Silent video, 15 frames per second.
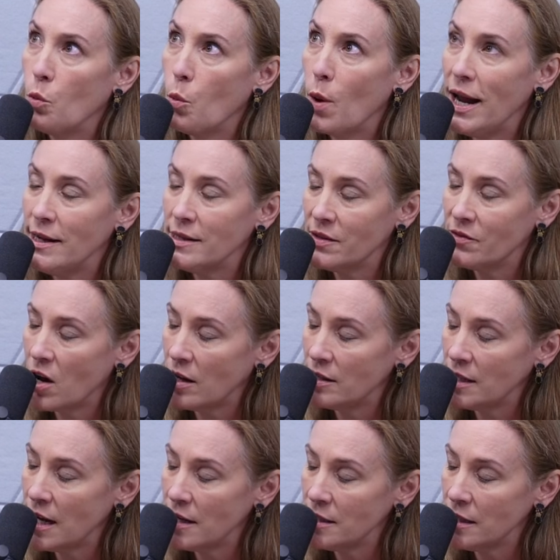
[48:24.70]
ways of
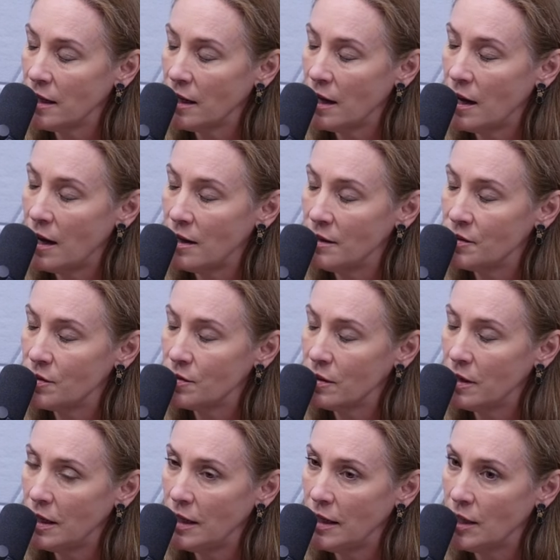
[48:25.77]
contacting us
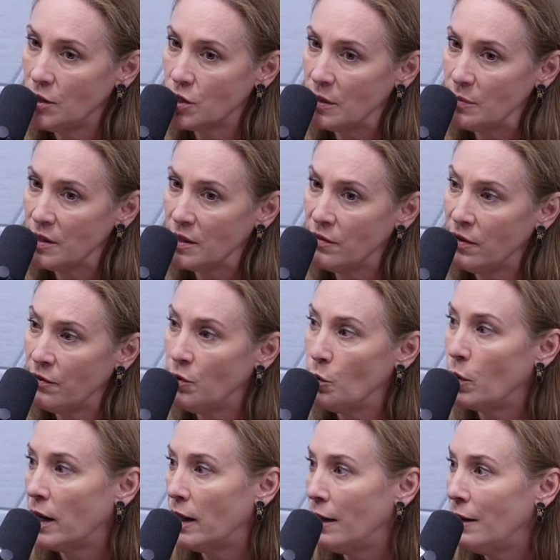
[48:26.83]
uh, in terms of if
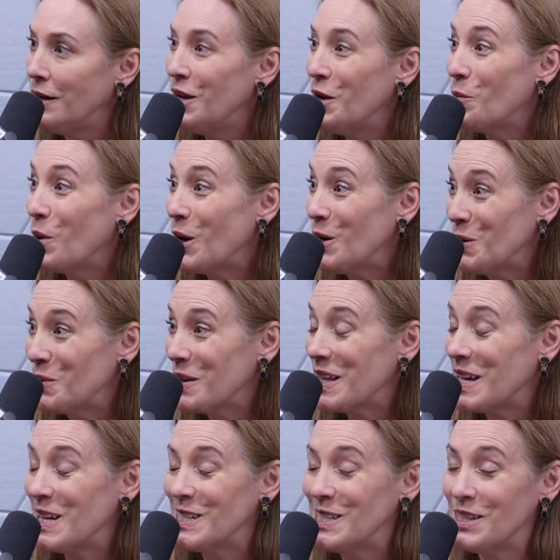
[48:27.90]
you want to partner
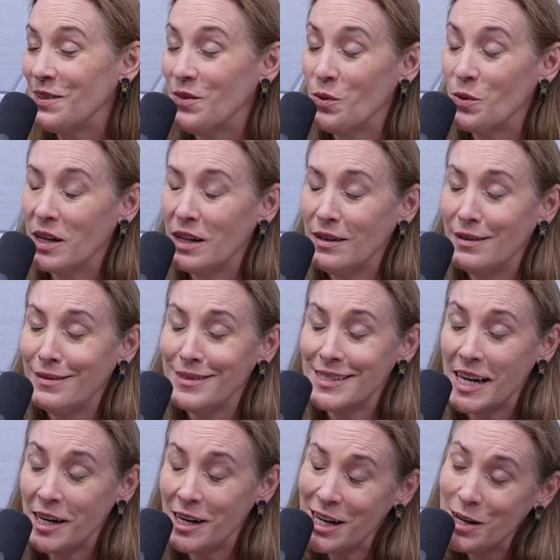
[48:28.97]
with us, if you want to
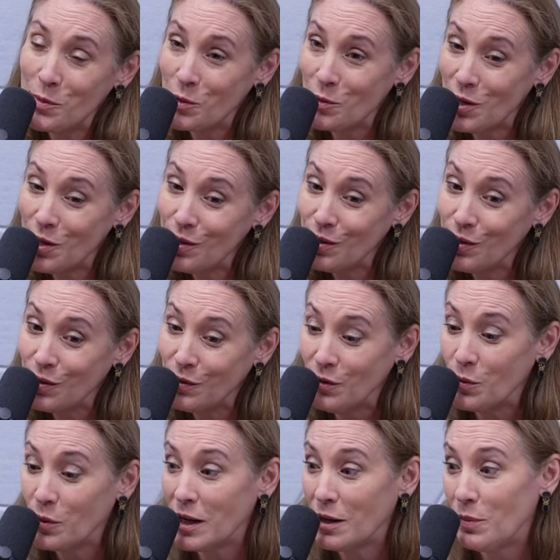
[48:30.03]
sign an MOU, if
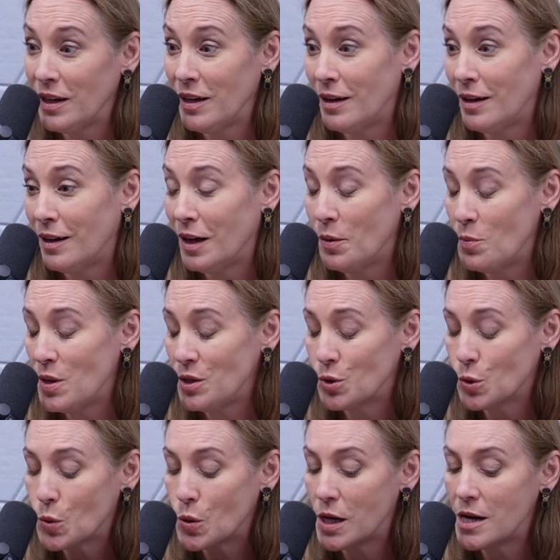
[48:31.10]
you want to be a, a
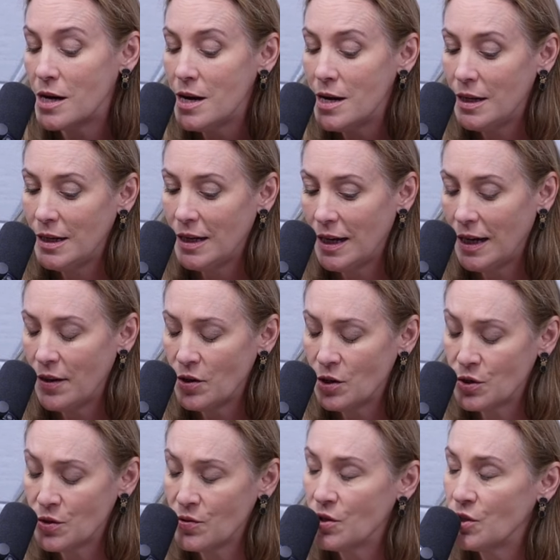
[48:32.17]
mentor. Uh,
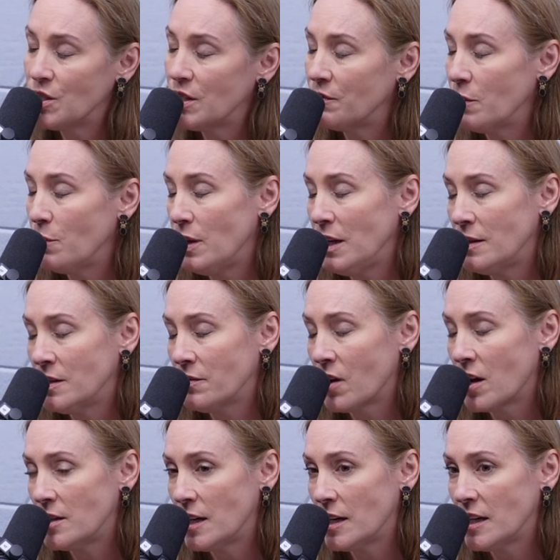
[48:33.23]
there's there's different means of
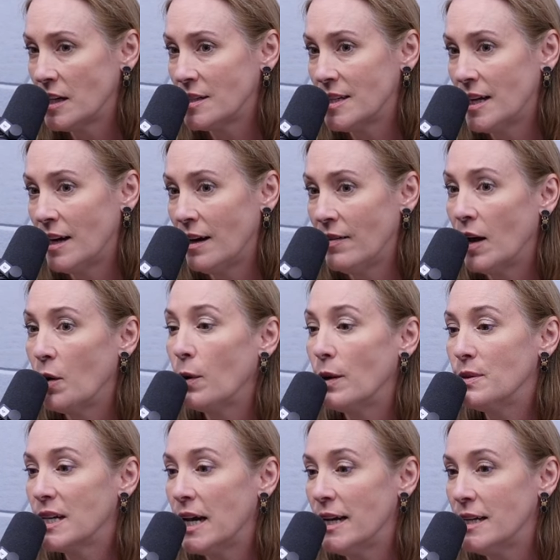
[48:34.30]
contacting us there, and that
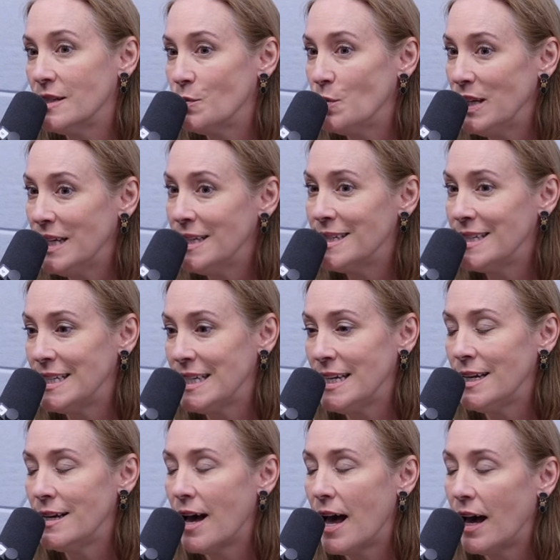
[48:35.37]
website is
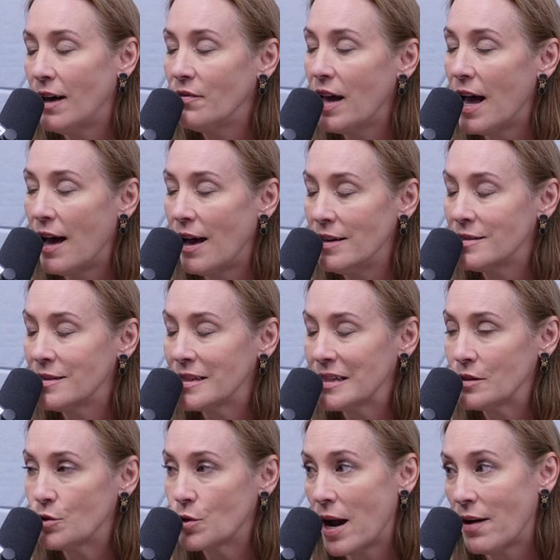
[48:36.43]

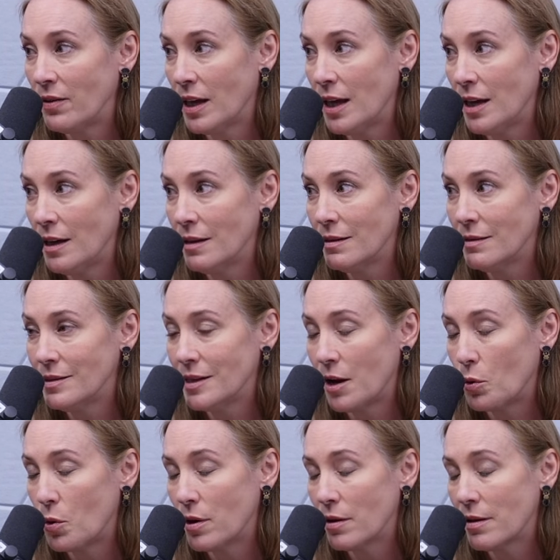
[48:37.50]

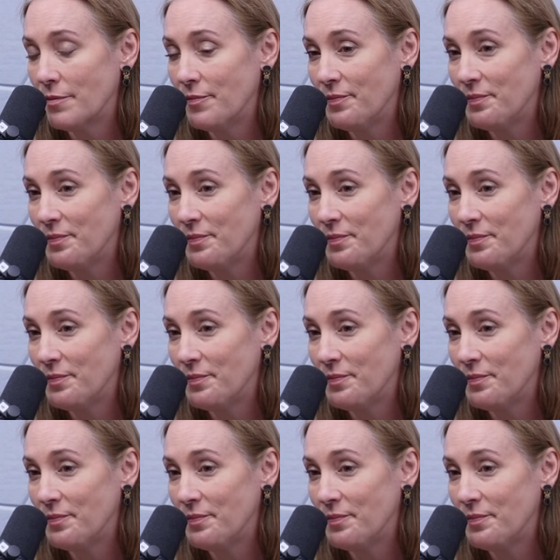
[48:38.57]
bcfstrafficking.org.